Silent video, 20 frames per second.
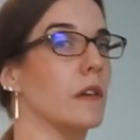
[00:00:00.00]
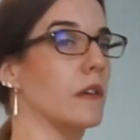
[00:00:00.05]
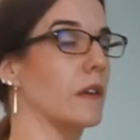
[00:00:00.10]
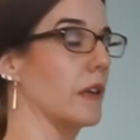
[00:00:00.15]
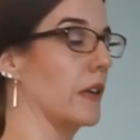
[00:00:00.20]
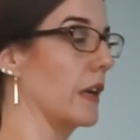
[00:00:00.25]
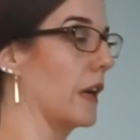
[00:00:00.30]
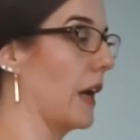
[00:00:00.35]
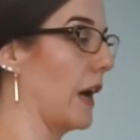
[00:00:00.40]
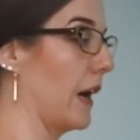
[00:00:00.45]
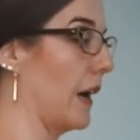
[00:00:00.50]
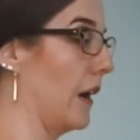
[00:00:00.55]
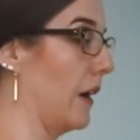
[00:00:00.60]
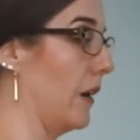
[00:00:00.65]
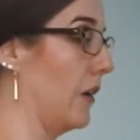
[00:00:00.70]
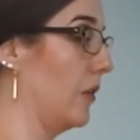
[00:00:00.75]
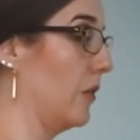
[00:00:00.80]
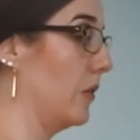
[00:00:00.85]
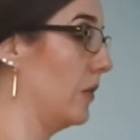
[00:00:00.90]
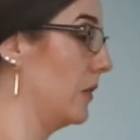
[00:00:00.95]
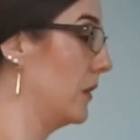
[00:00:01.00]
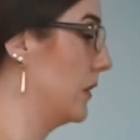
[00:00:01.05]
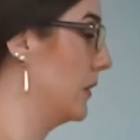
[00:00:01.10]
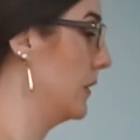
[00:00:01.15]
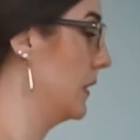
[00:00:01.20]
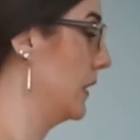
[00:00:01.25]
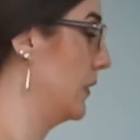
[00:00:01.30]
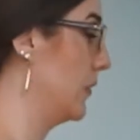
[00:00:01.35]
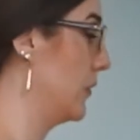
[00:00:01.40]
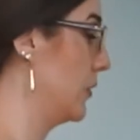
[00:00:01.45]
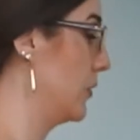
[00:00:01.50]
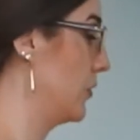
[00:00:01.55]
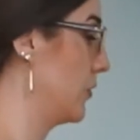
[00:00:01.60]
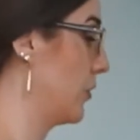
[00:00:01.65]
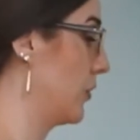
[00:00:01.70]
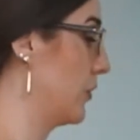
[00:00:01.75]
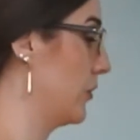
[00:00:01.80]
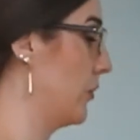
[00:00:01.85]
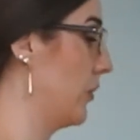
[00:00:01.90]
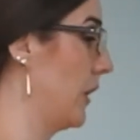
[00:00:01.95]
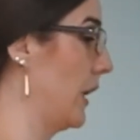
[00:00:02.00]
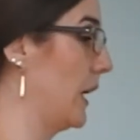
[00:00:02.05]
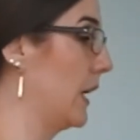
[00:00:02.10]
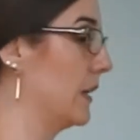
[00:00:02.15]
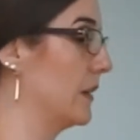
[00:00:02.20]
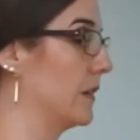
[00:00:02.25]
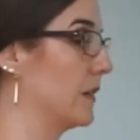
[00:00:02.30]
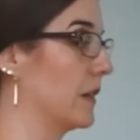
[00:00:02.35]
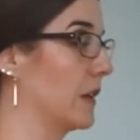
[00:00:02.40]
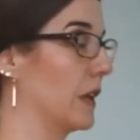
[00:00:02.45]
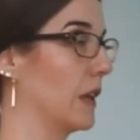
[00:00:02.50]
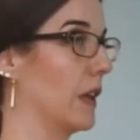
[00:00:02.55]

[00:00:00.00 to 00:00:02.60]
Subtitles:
Now, if you turn your head to the